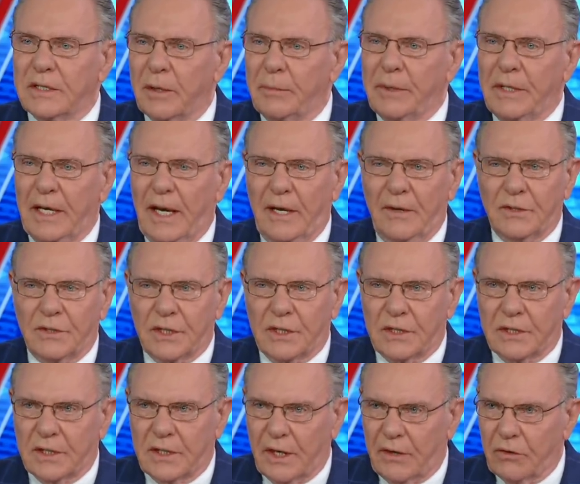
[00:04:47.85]
I mean, that is a
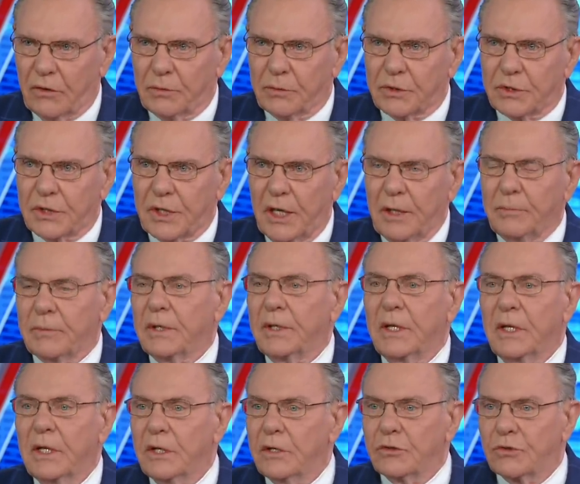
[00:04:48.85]
terrible statement.
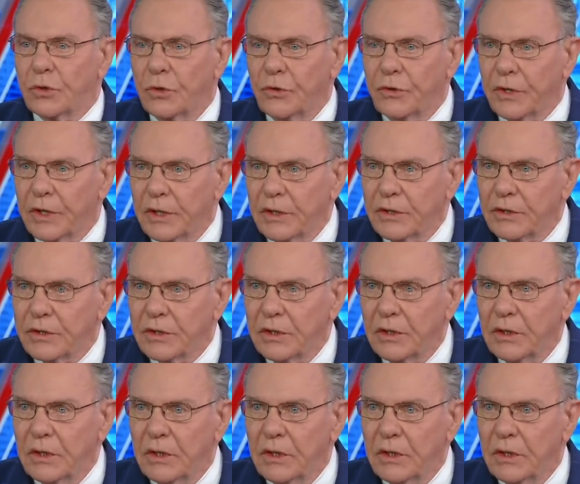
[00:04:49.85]
Truth is,